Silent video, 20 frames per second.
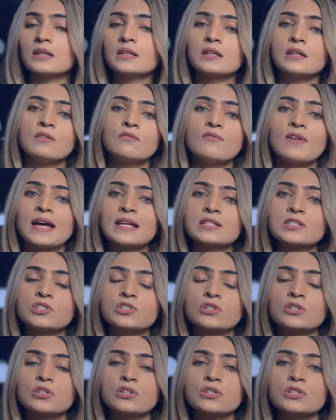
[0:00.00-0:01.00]

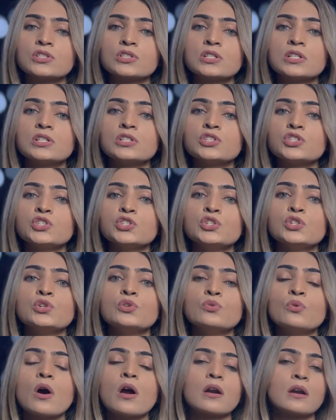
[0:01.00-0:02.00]
investor since
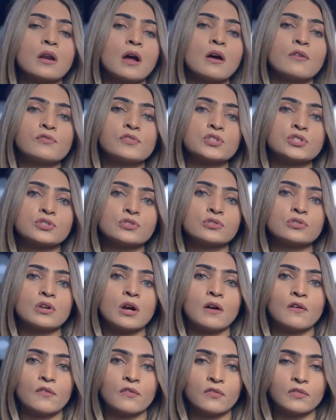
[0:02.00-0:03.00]
you are an officer
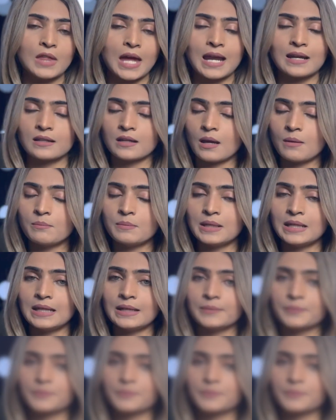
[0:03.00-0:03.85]
of that company.